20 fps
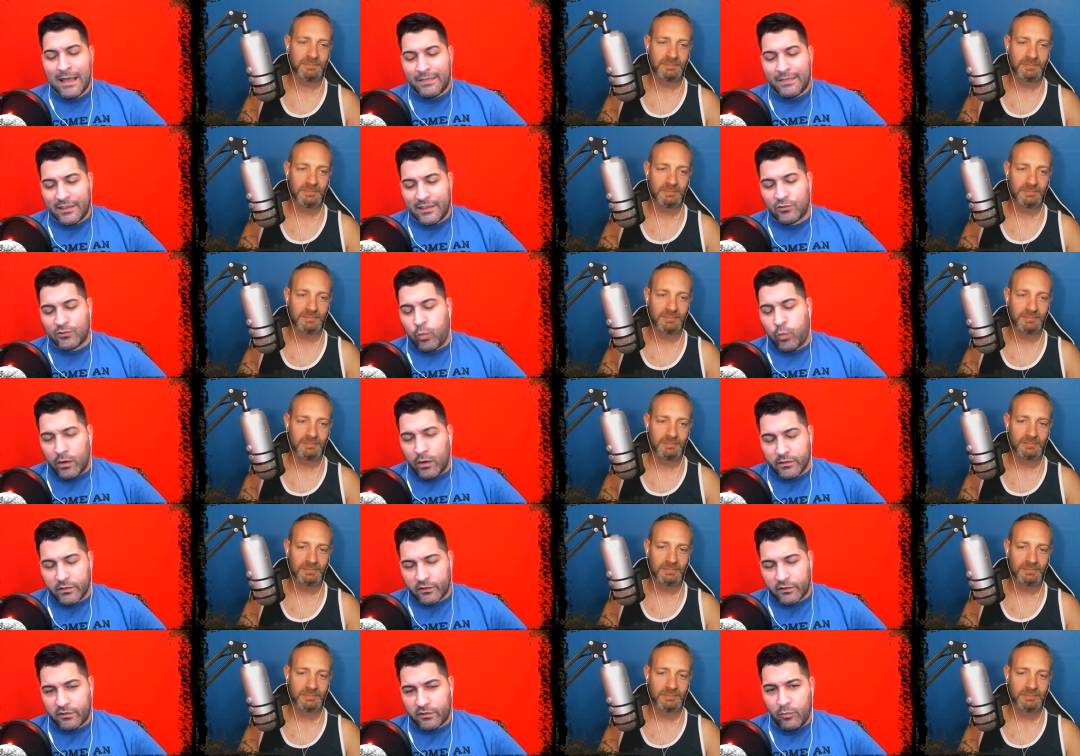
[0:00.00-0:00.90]
Speaker 1: This
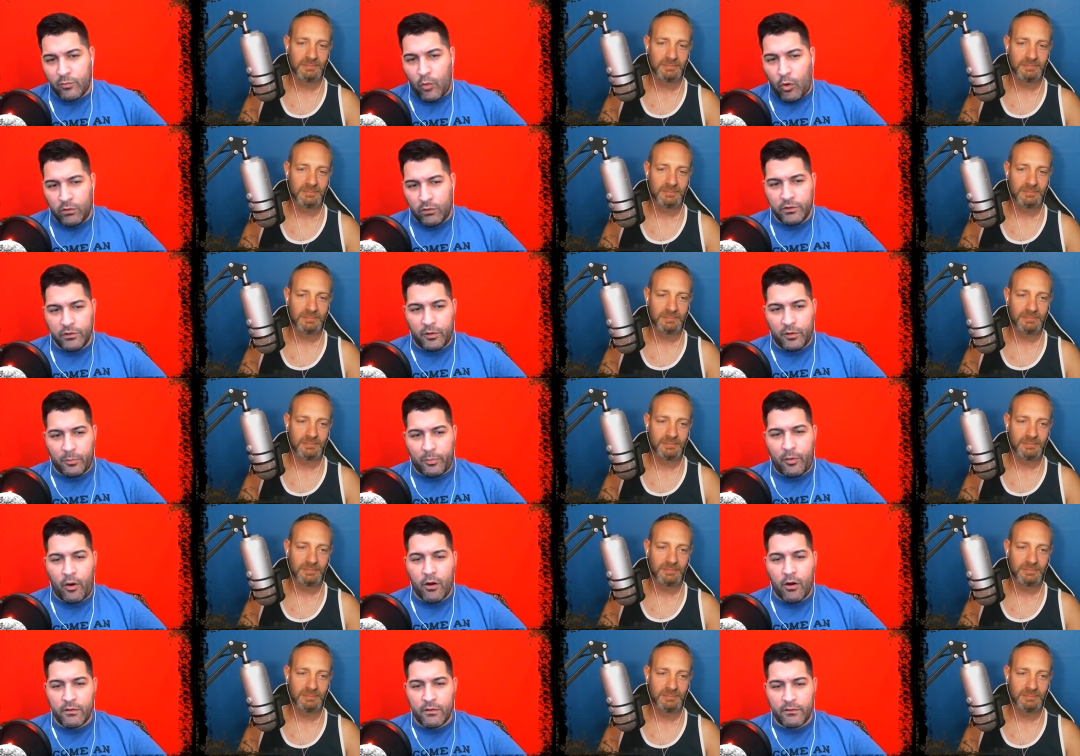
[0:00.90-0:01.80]
was a small little
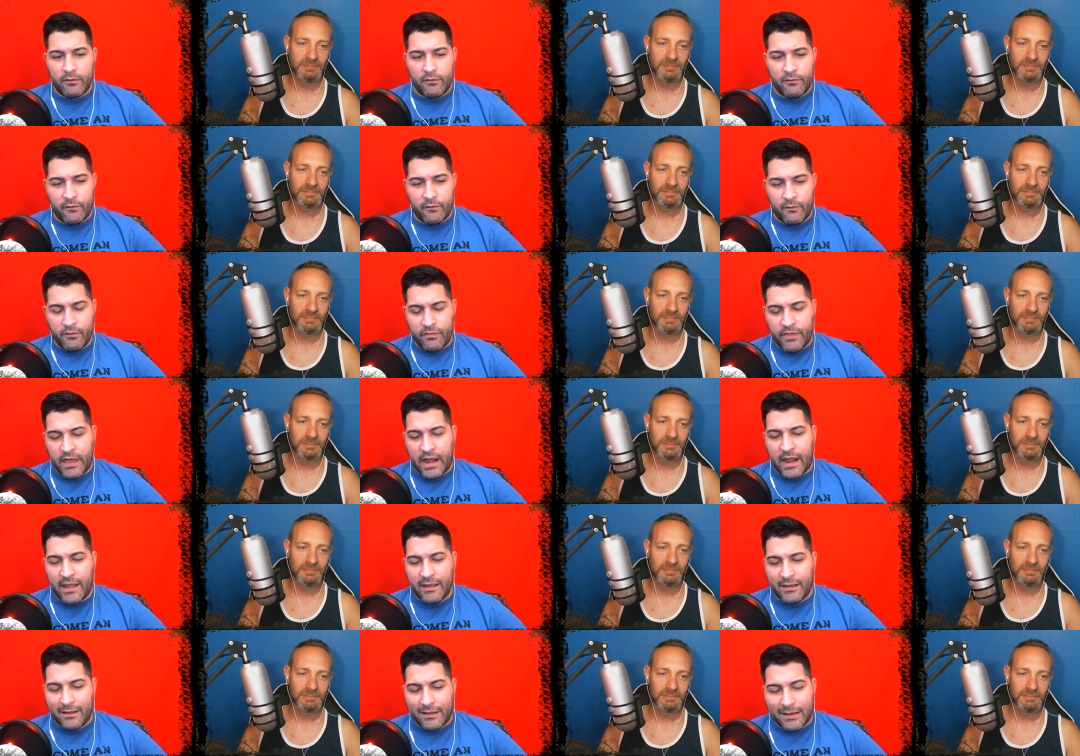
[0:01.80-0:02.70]
part that
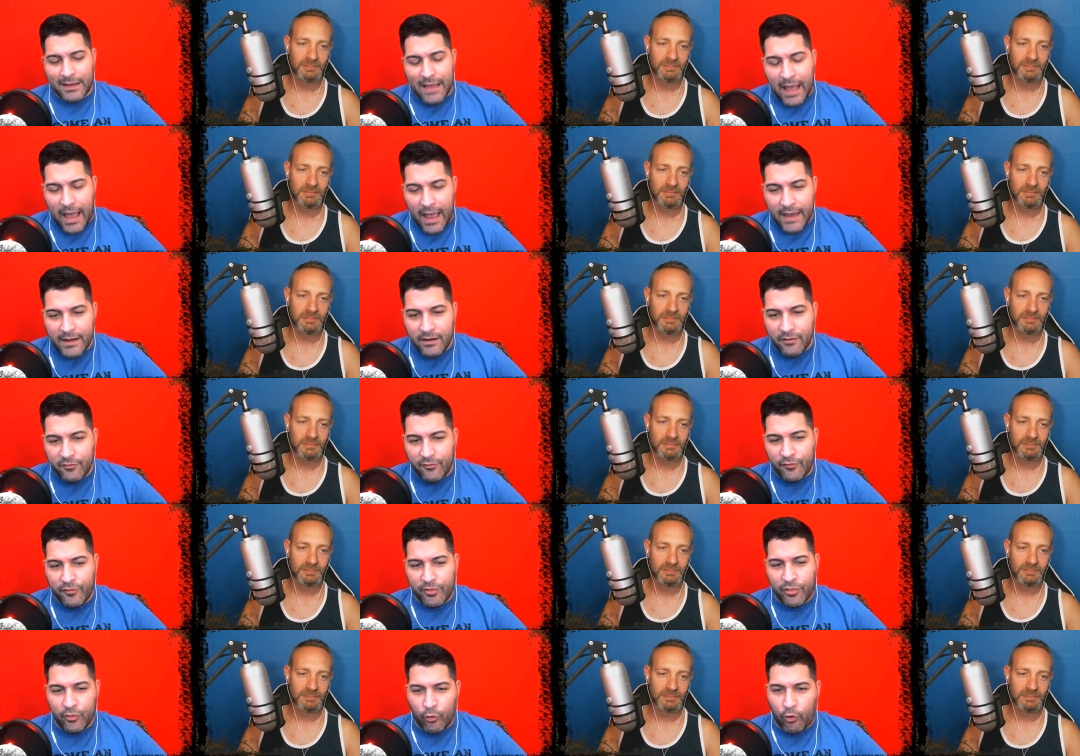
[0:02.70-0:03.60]
I kind
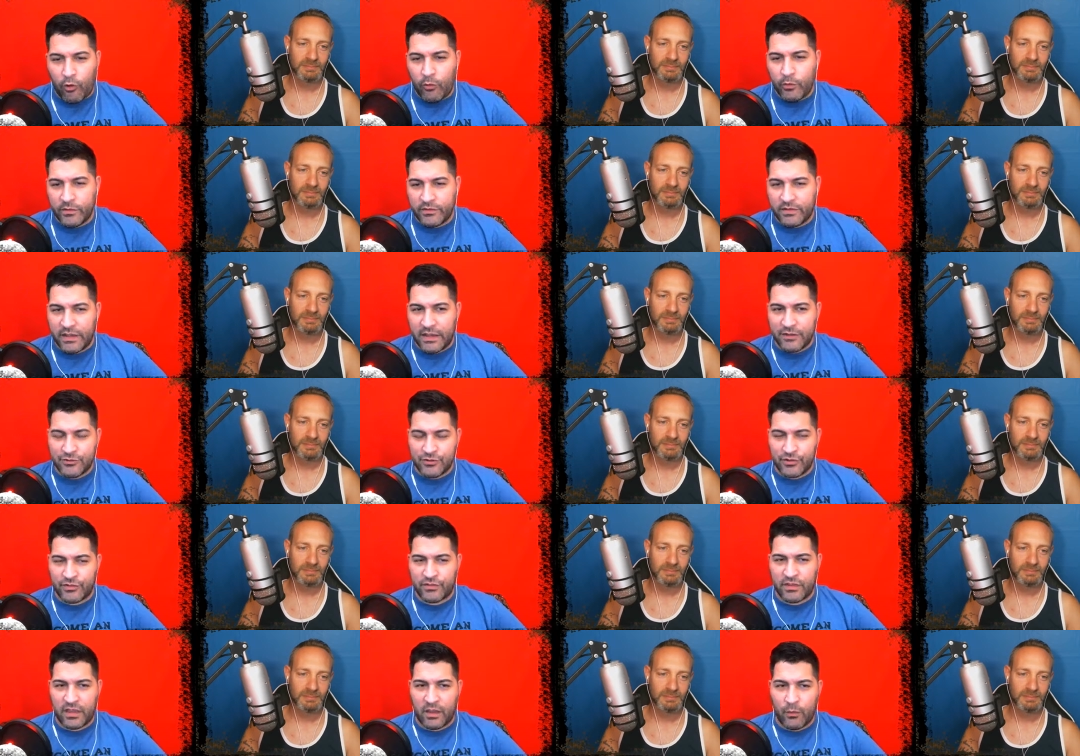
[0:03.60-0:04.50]
of thought was
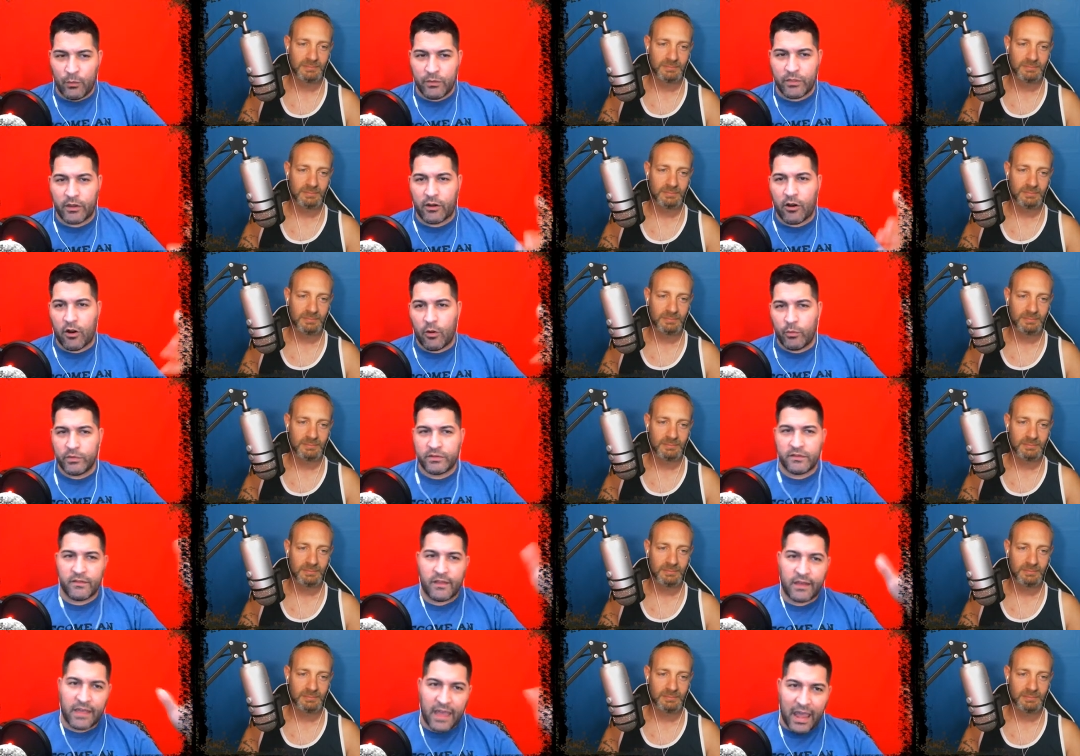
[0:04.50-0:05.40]
interesting when the girl was
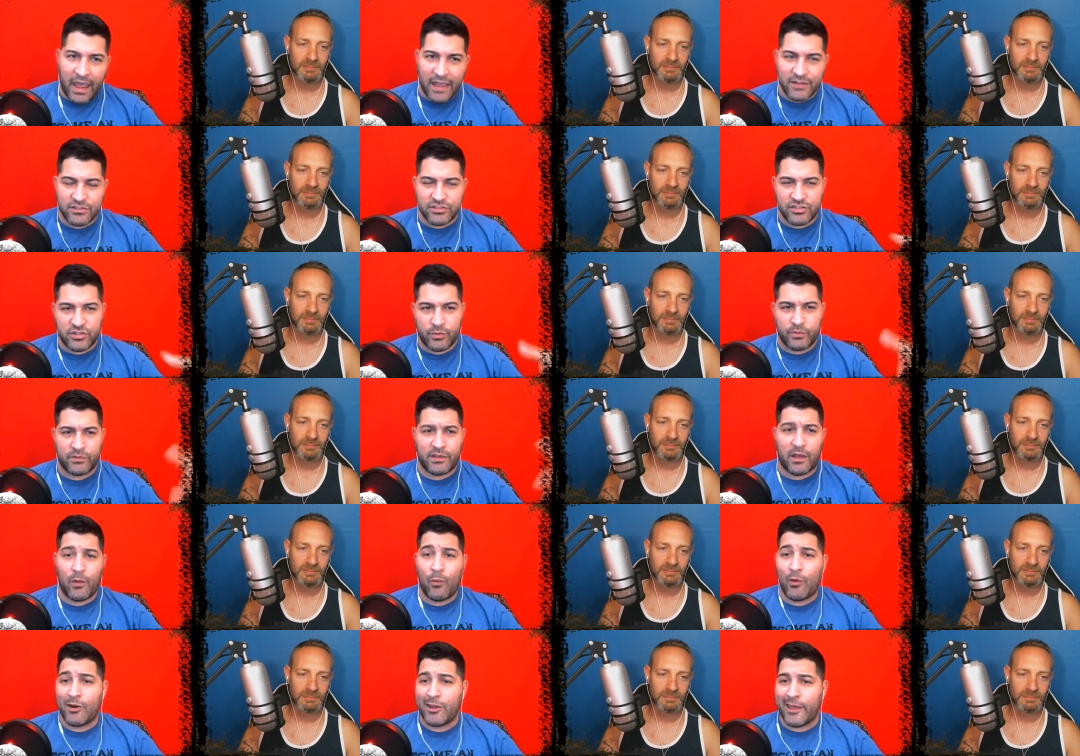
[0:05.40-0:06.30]
in the cage and she was
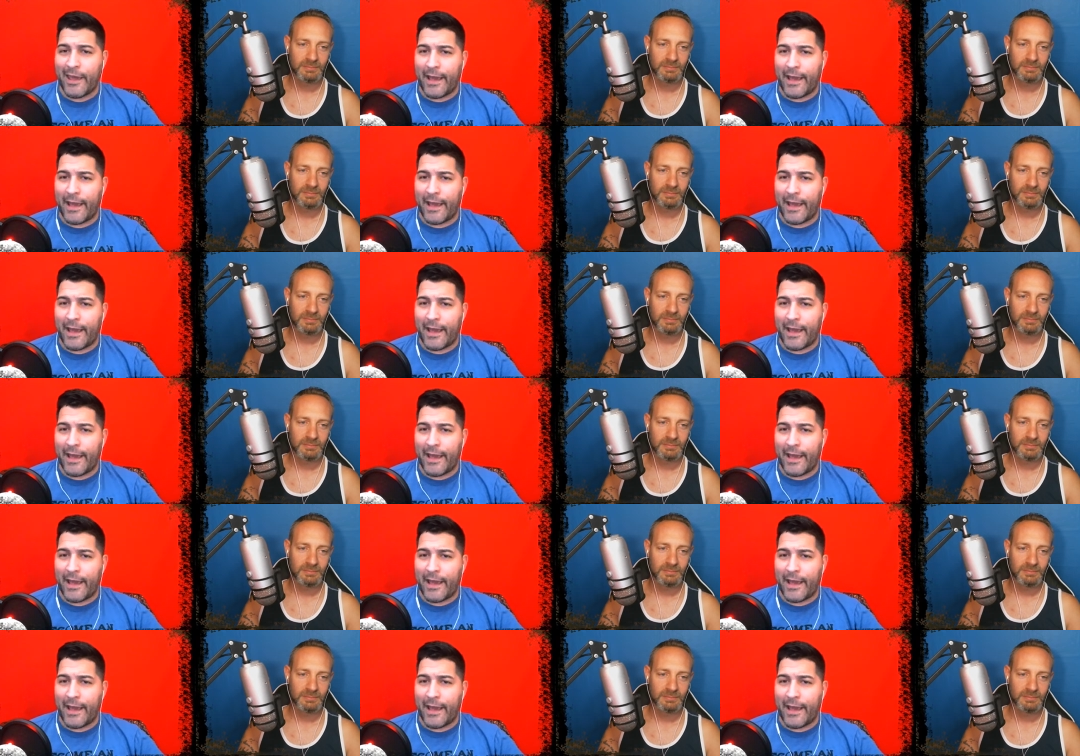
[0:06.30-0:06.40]
saying, what do you